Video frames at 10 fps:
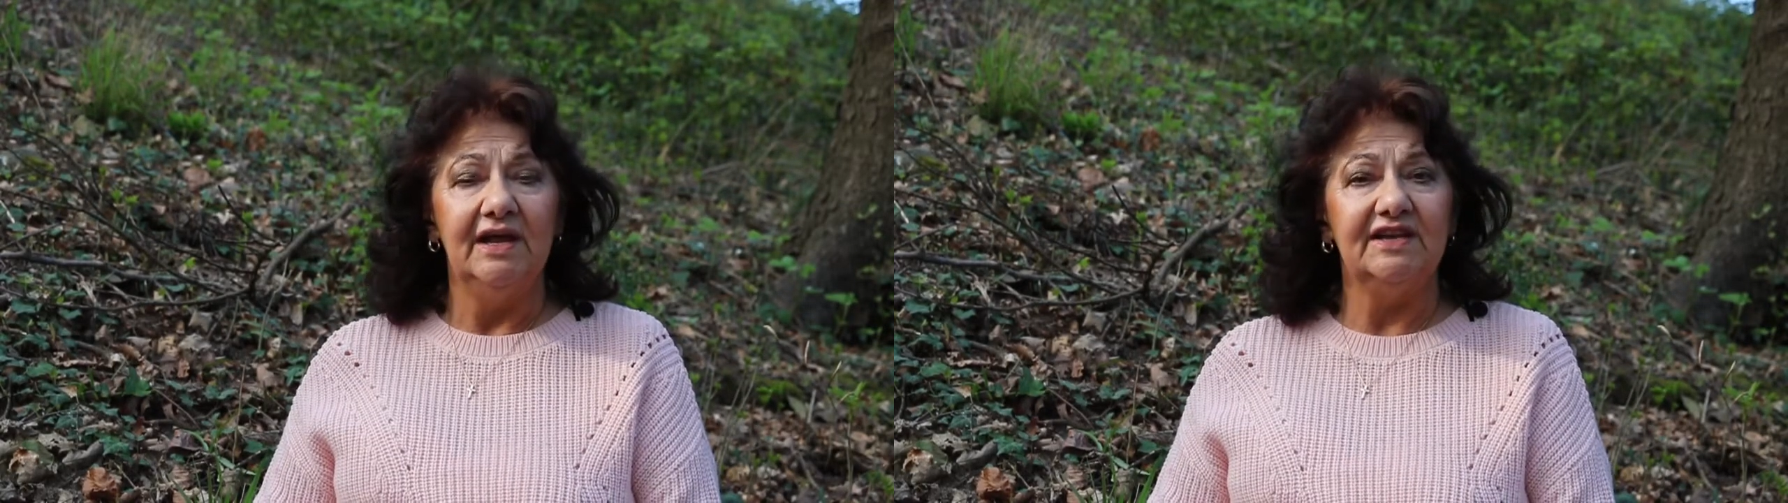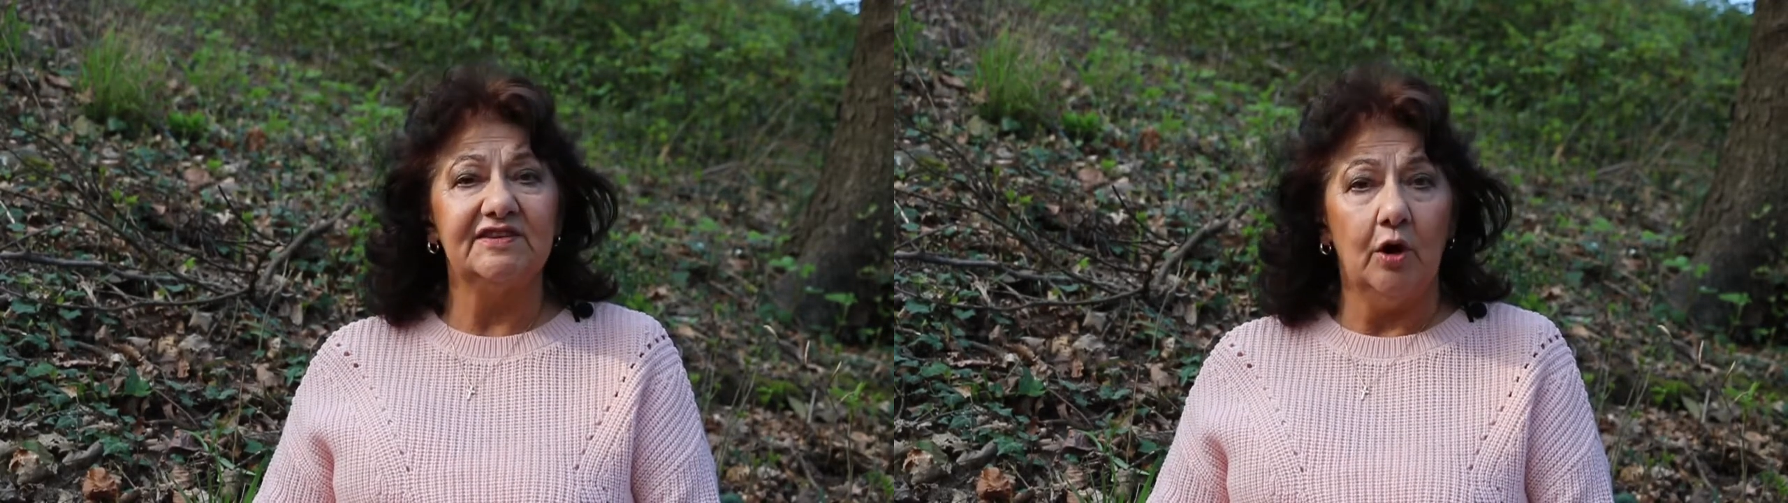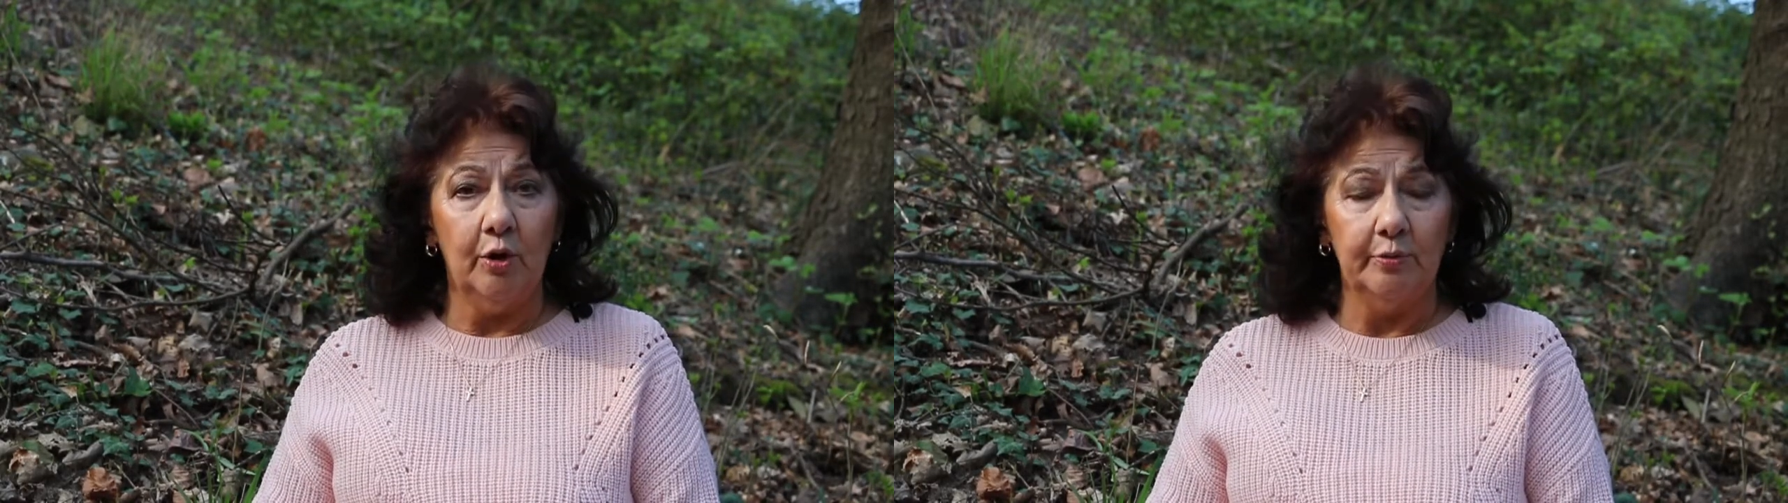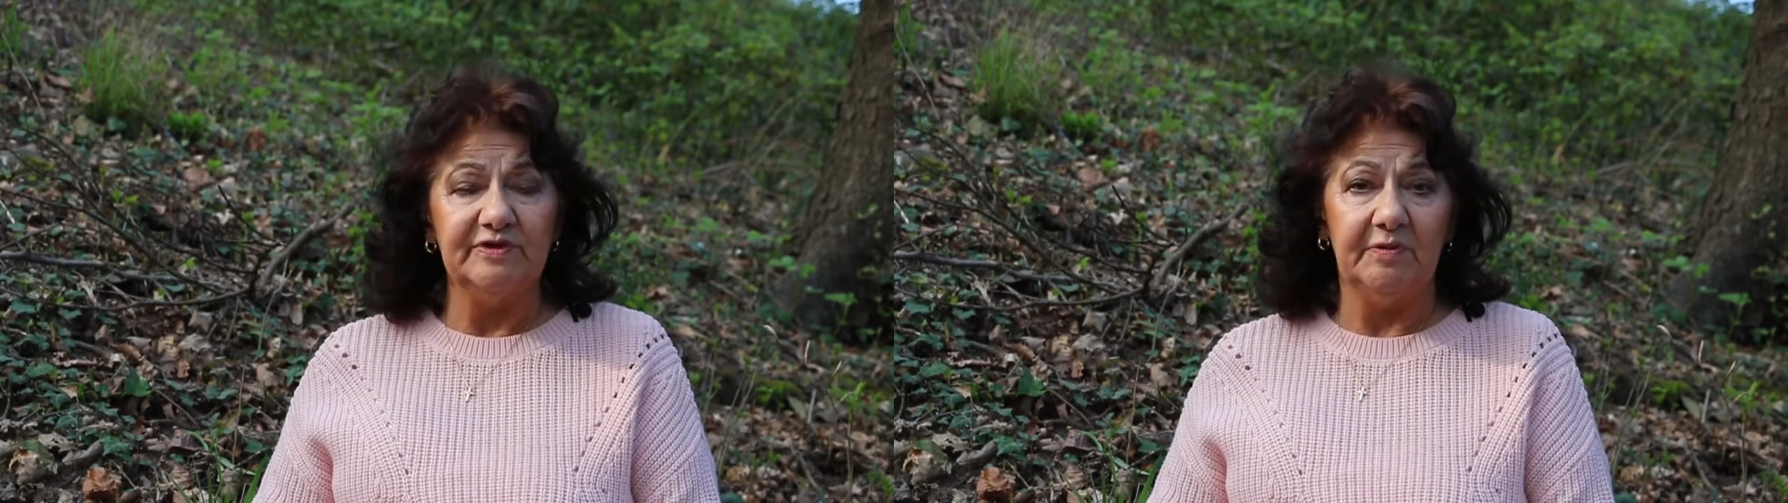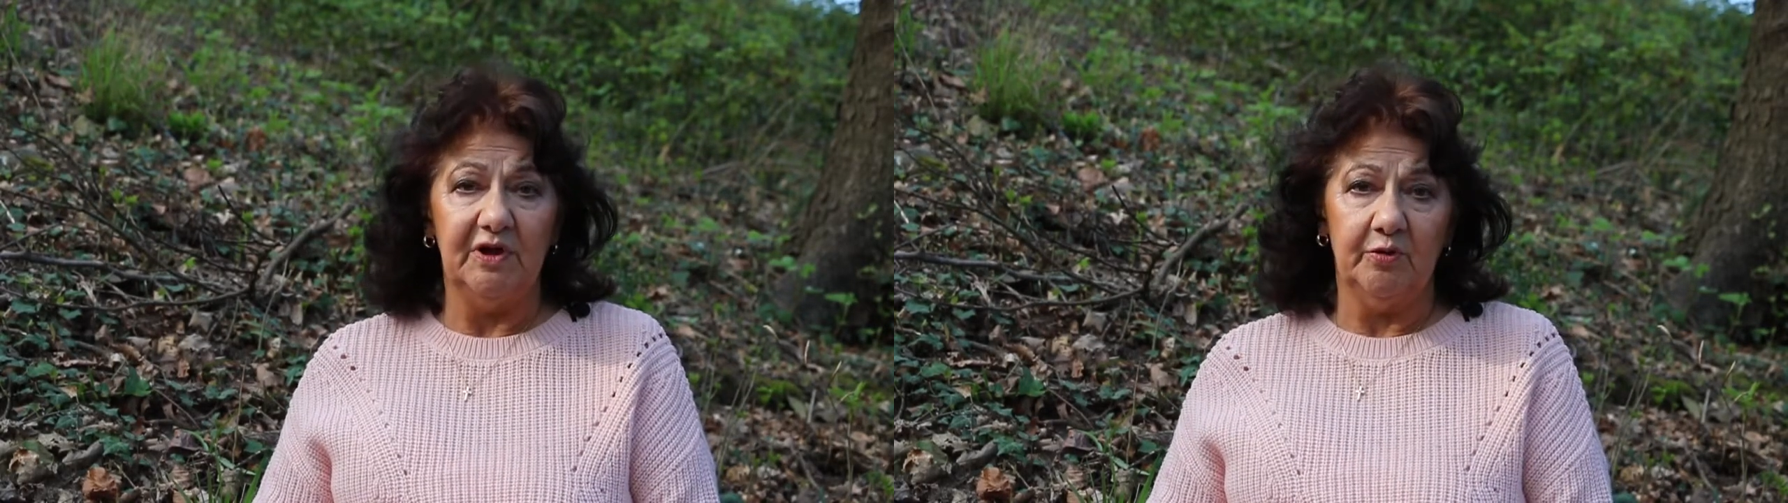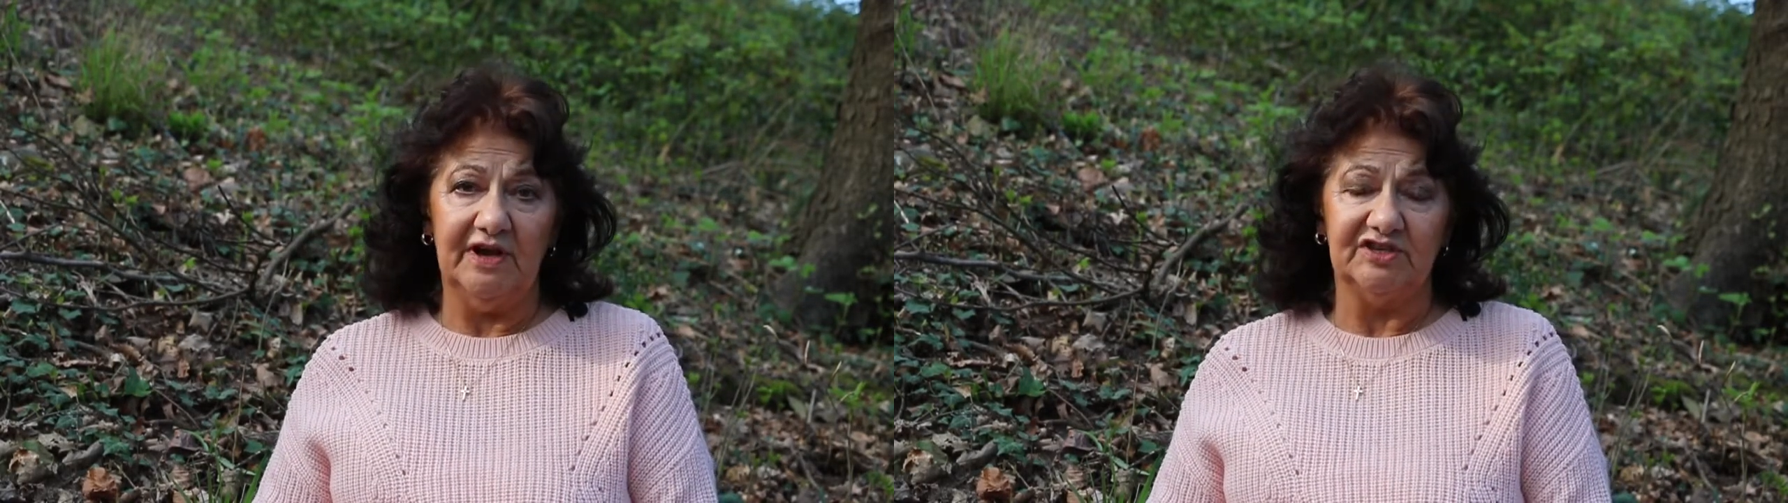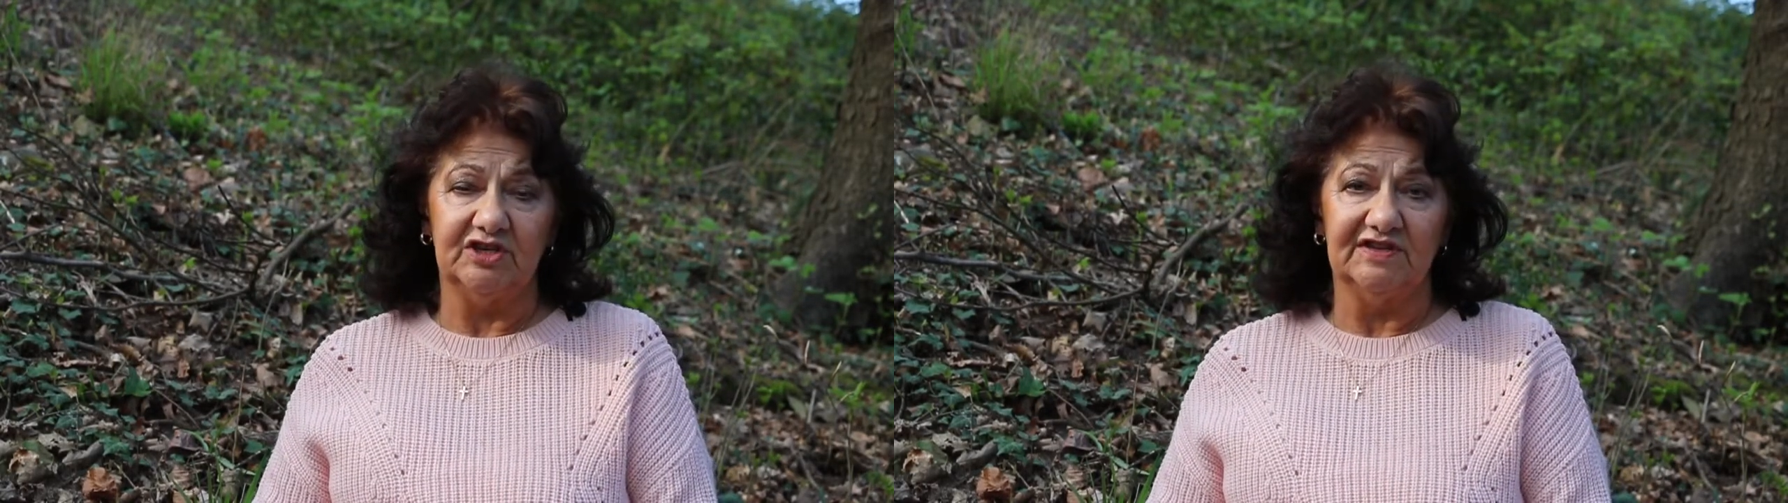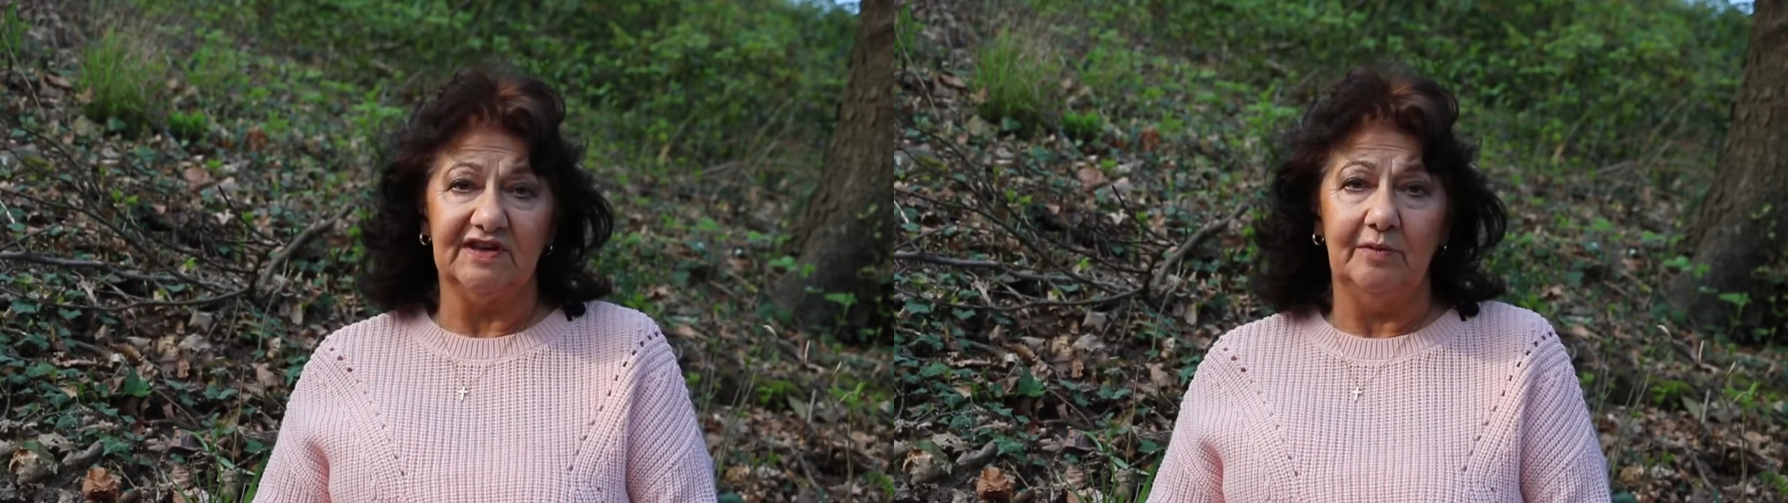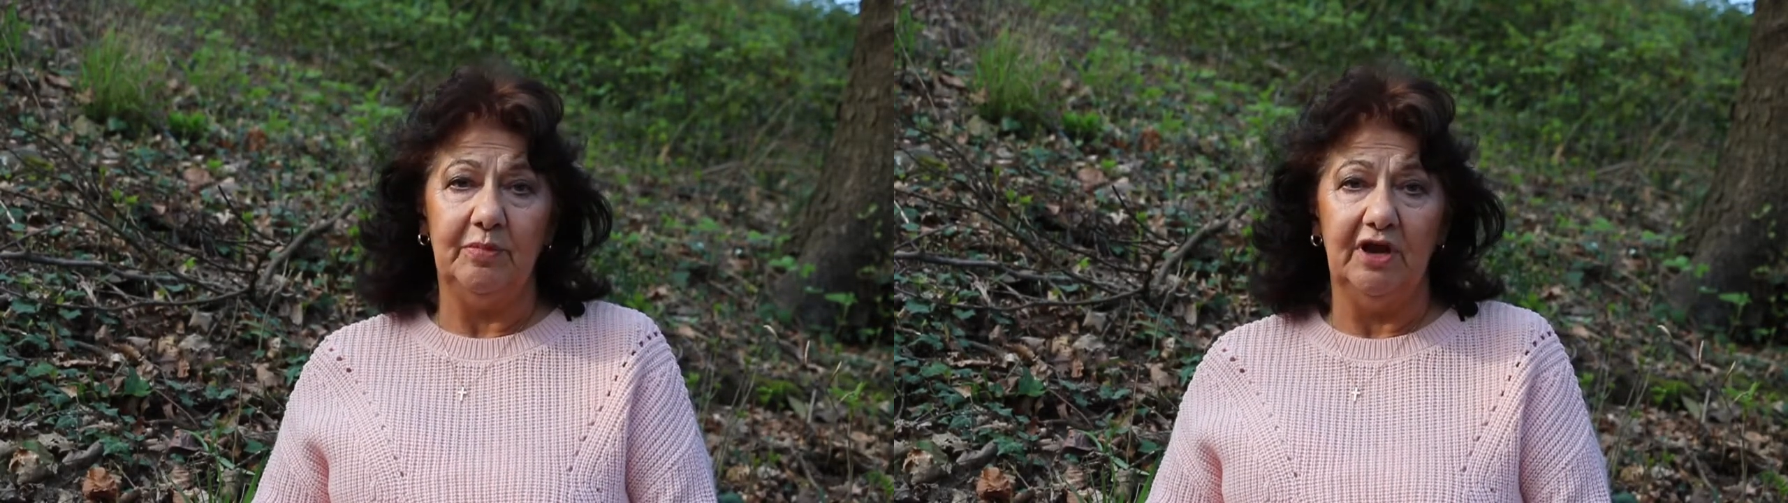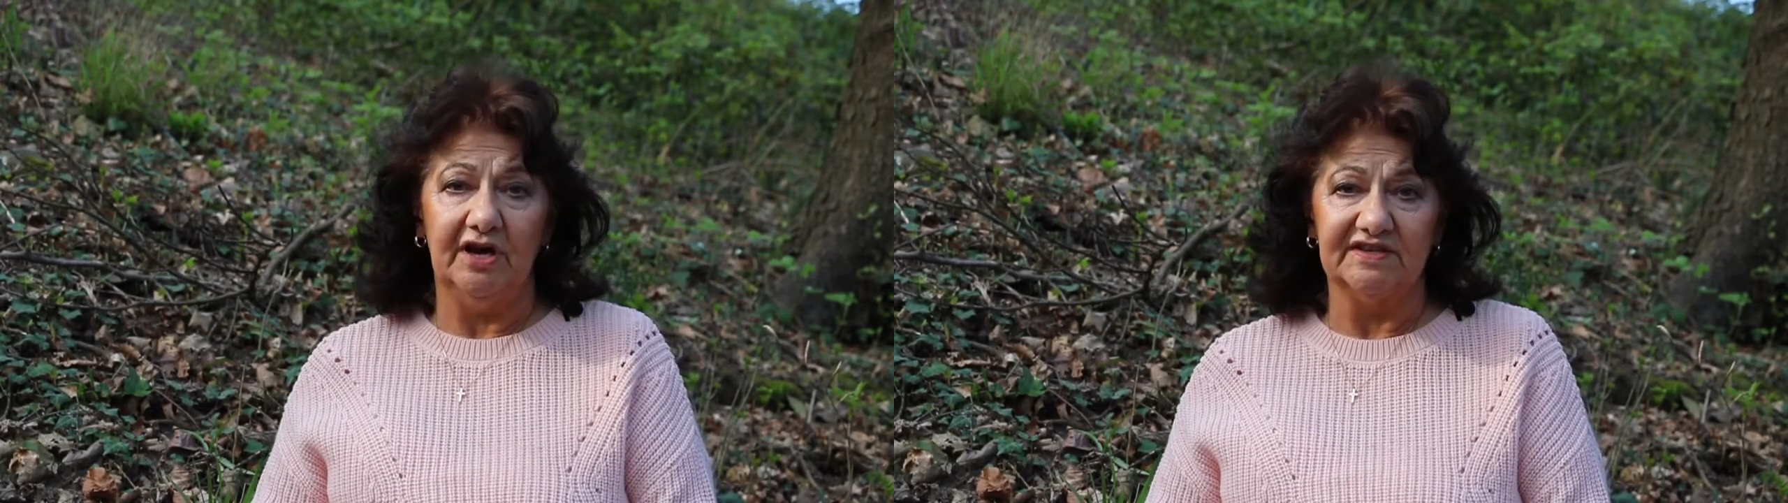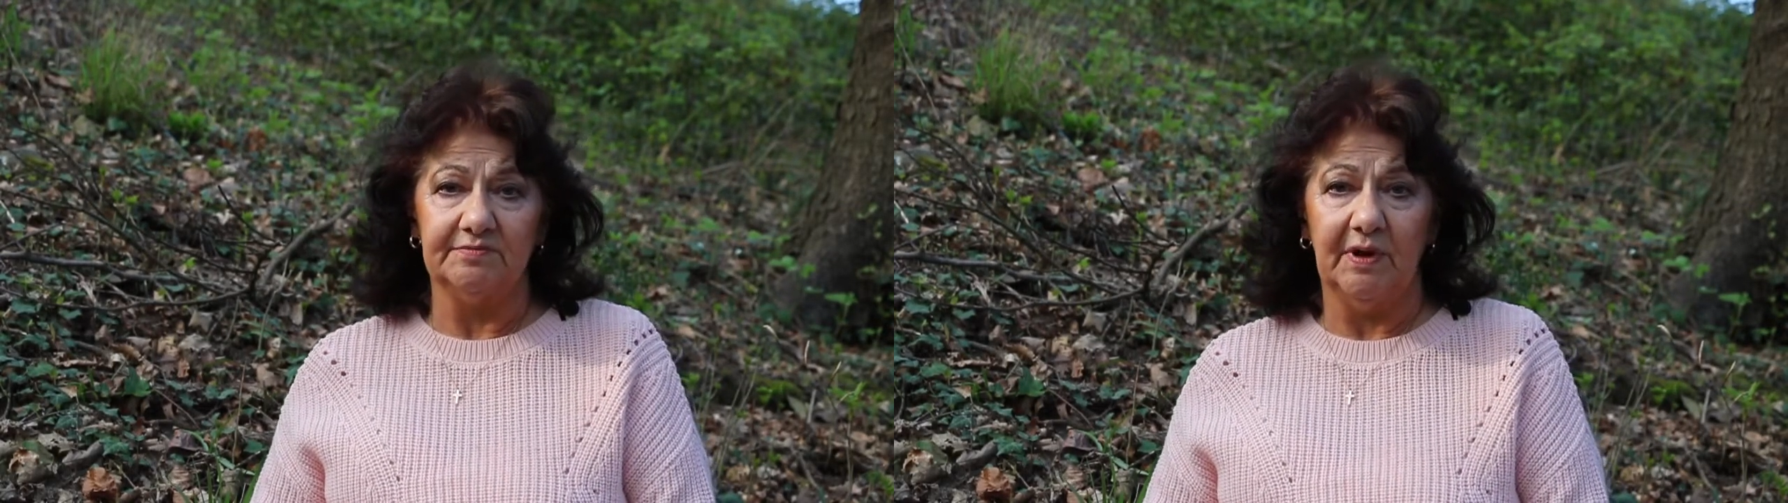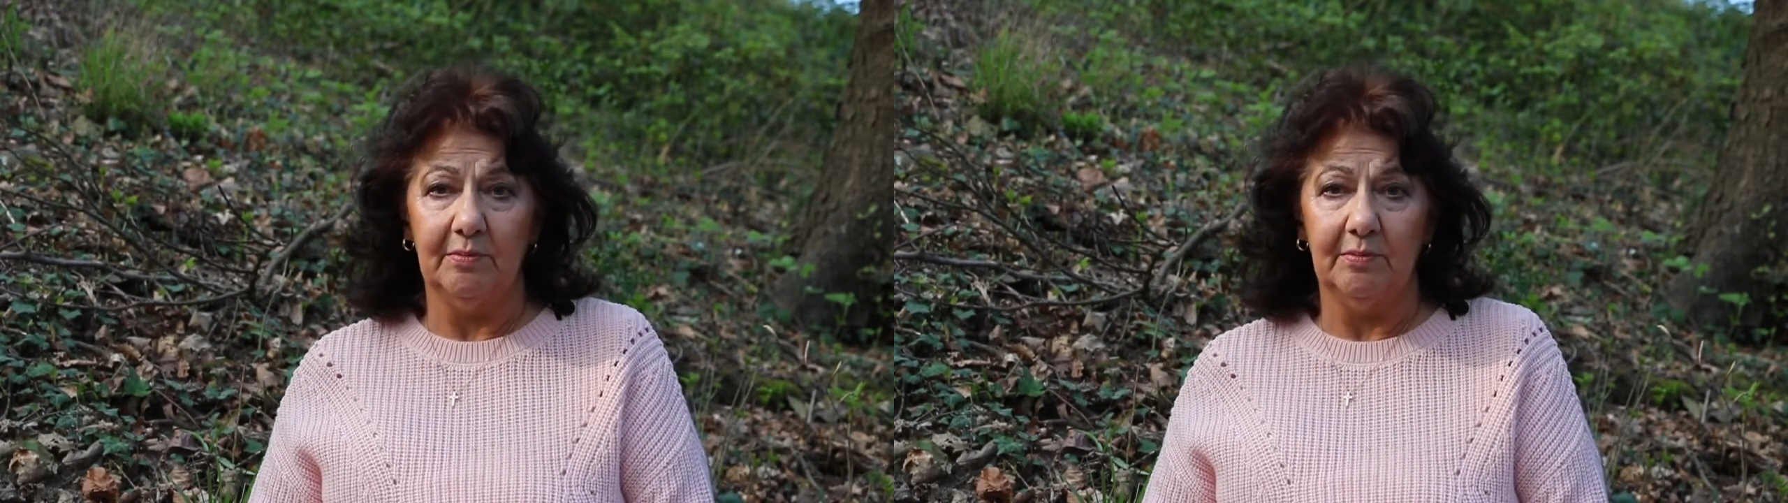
it's always been questions I've been asked